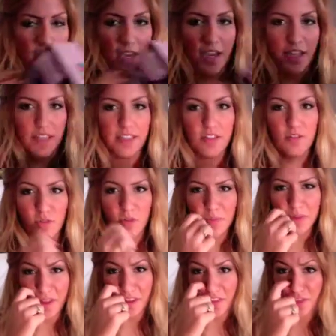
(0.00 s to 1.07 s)
and this is
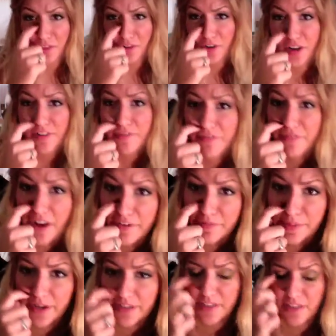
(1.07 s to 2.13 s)
normally like 35
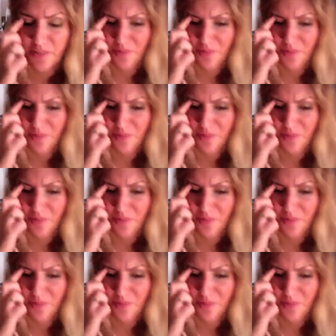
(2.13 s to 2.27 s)
bucks on the